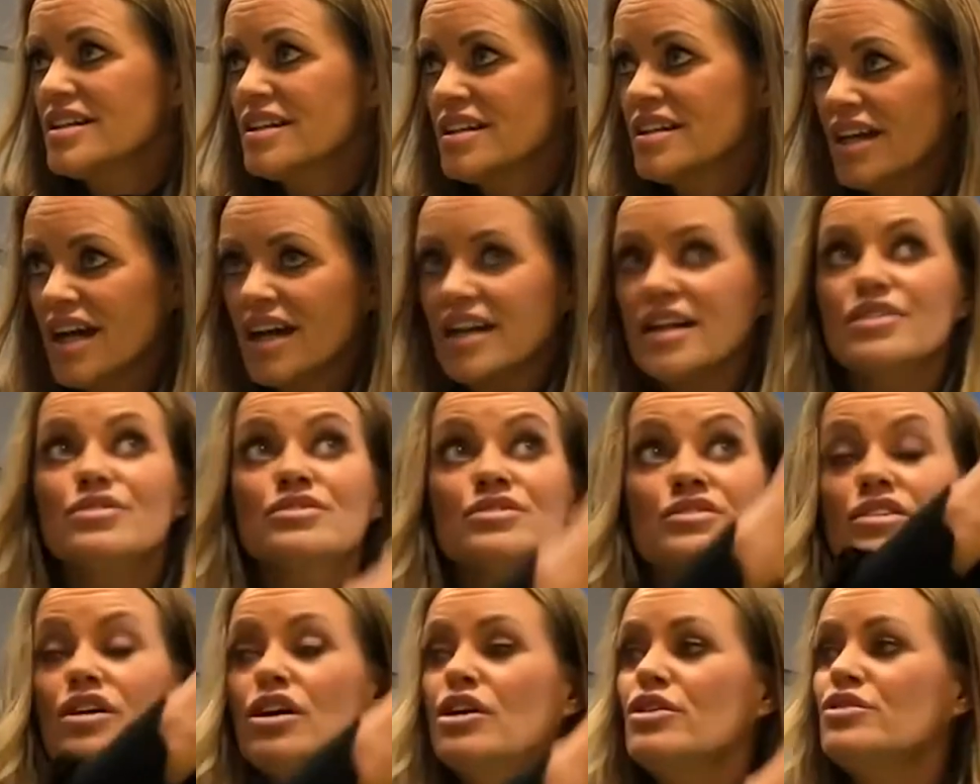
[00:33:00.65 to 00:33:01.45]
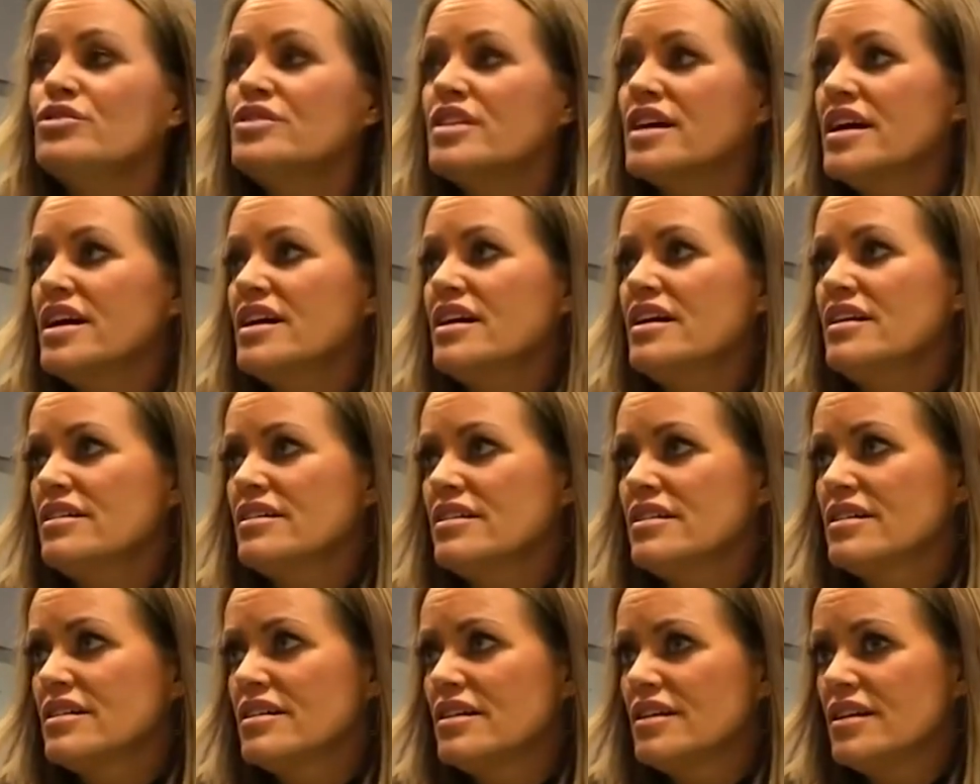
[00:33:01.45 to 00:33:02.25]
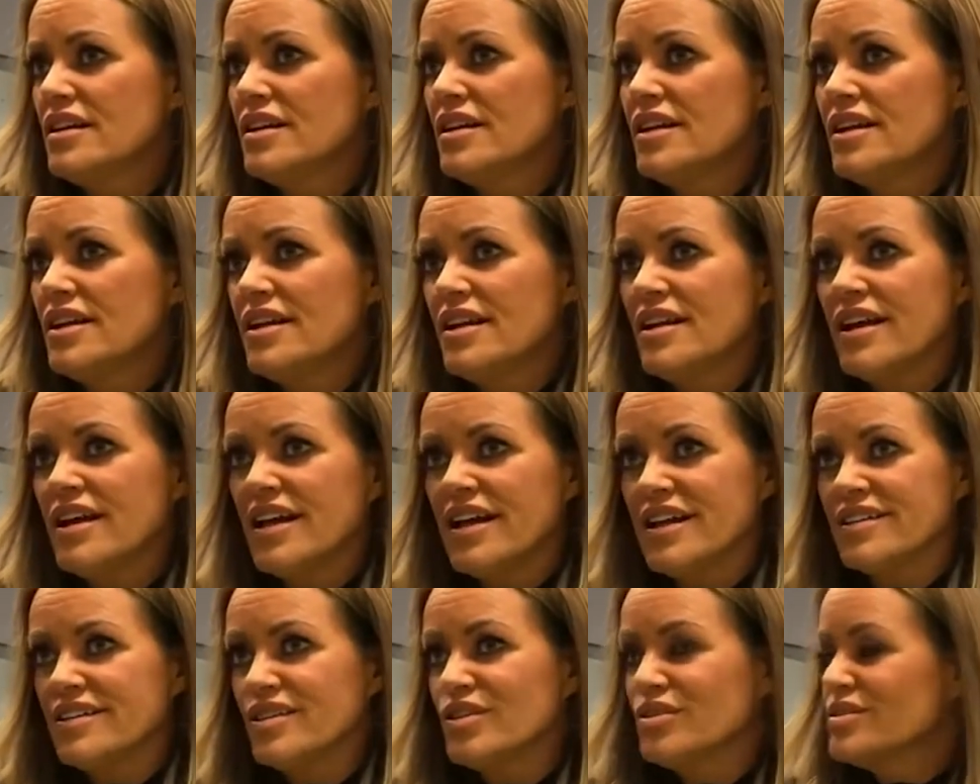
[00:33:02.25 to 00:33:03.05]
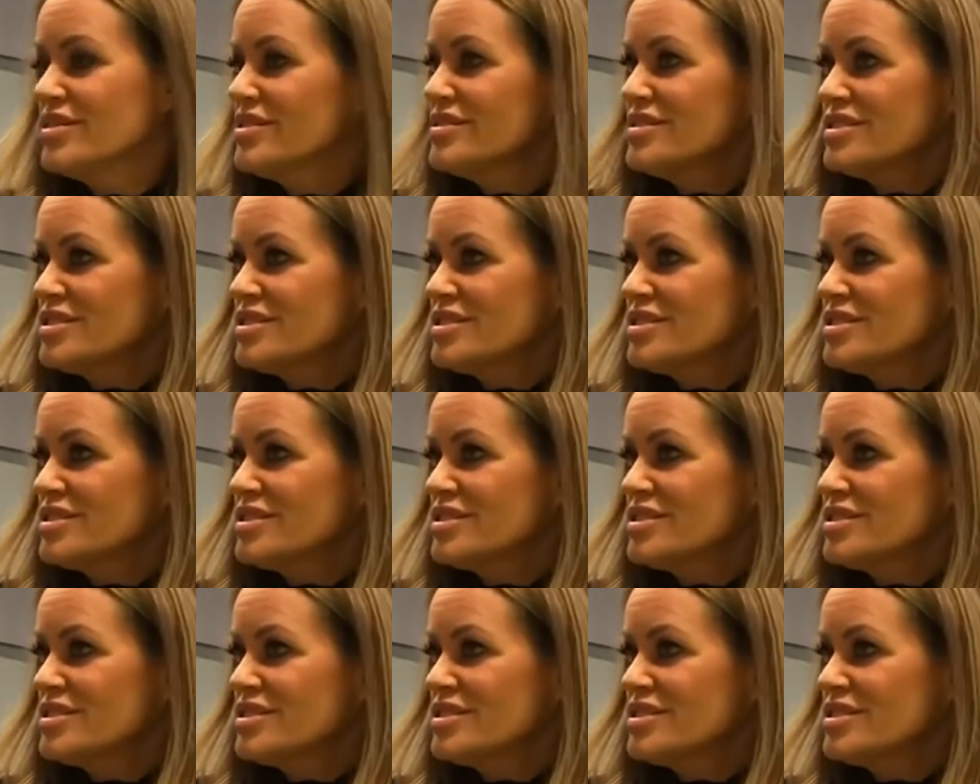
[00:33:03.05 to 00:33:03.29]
and I could go there, and